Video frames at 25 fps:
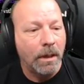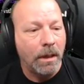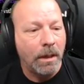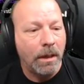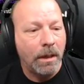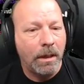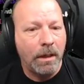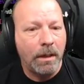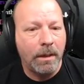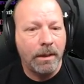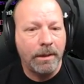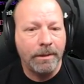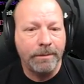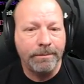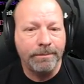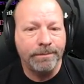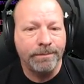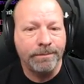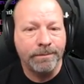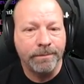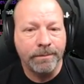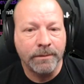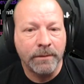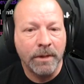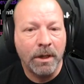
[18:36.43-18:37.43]
Um.
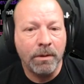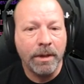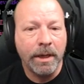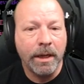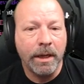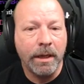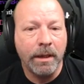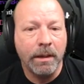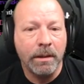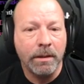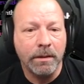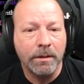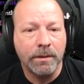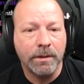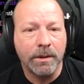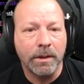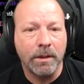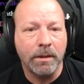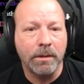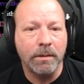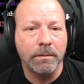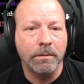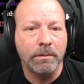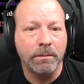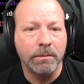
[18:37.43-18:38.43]
Okay.
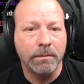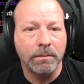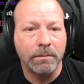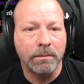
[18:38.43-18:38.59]
So,